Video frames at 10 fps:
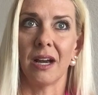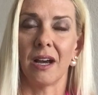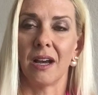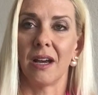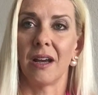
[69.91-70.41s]

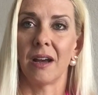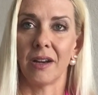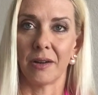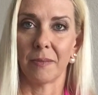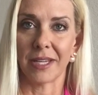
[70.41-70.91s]

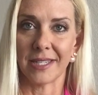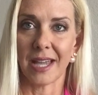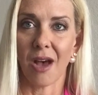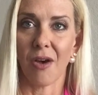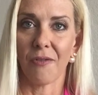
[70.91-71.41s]
and
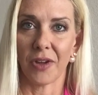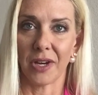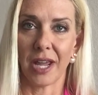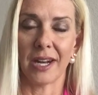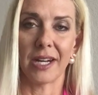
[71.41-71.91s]
myself,
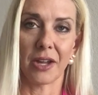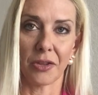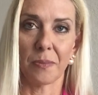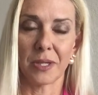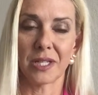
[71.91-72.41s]
and
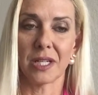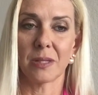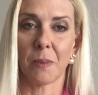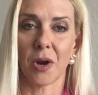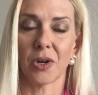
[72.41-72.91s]
another
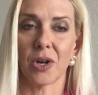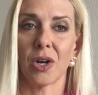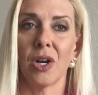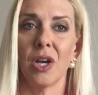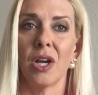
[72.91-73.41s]
business
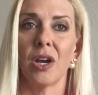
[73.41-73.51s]
partner